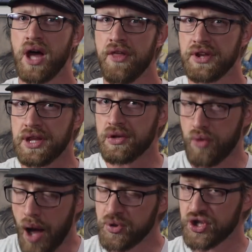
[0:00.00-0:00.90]
saw the
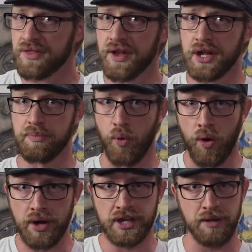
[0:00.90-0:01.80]
disruption that
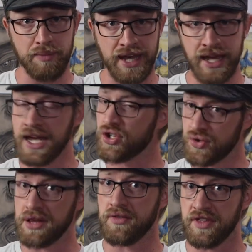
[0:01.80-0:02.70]
spores can be in
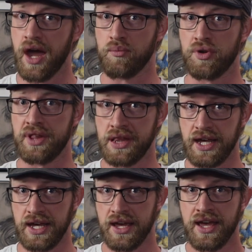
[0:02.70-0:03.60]
Tress of the Emerald
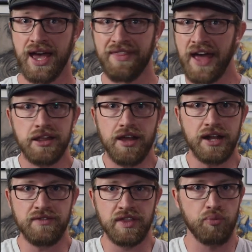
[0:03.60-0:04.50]
Sea, and that's not
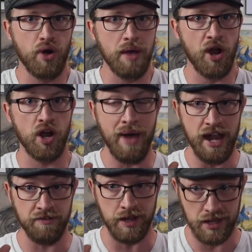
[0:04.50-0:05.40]
even the primary
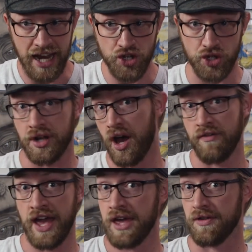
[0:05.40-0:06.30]
manifestation of
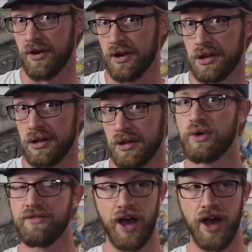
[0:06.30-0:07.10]
Aethers. We've